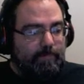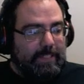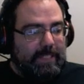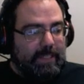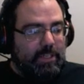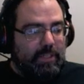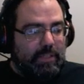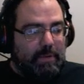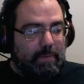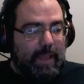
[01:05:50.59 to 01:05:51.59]
The Lich is
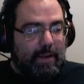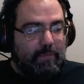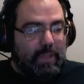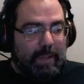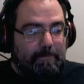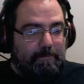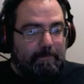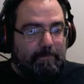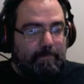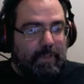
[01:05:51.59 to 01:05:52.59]
the big bad evil guy.
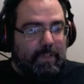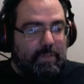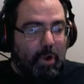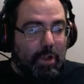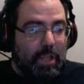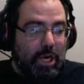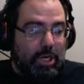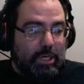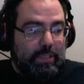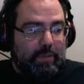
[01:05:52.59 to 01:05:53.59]

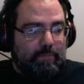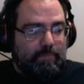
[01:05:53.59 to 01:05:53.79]
Spoilers!